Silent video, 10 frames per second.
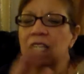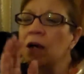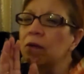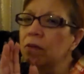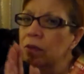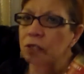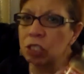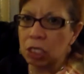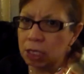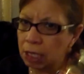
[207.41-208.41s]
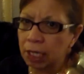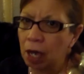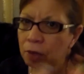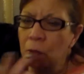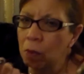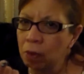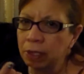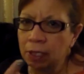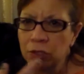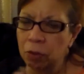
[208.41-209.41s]
Now, she set out a
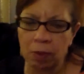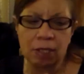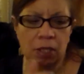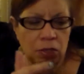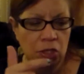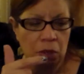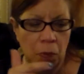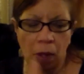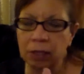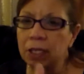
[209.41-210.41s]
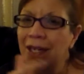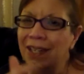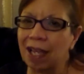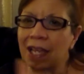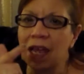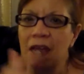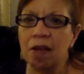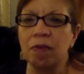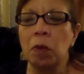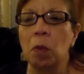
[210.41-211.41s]
warning to us and she wanted to let
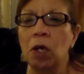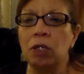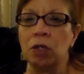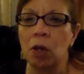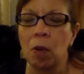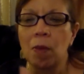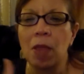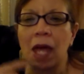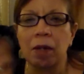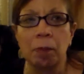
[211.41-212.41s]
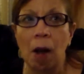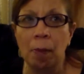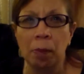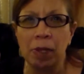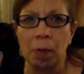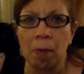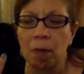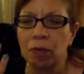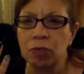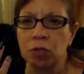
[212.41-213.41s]
everyone know that probably a
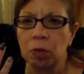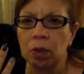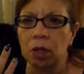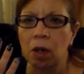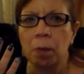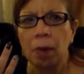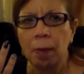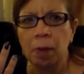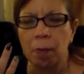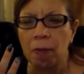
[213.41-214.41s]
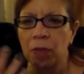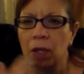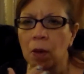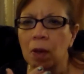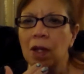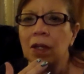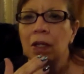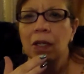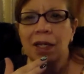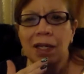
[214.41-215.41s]
month or two ago, probably a month ago,
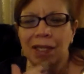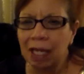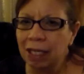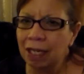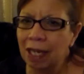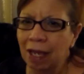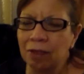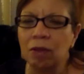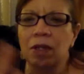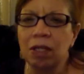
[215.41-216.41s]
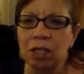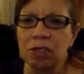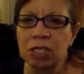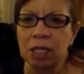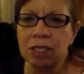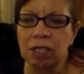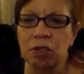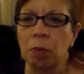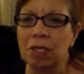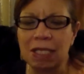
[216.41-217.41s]
Yankee Candle in their sales
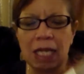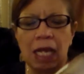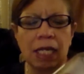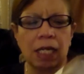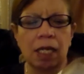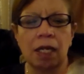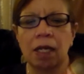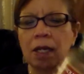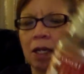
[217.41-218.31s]
center was selling,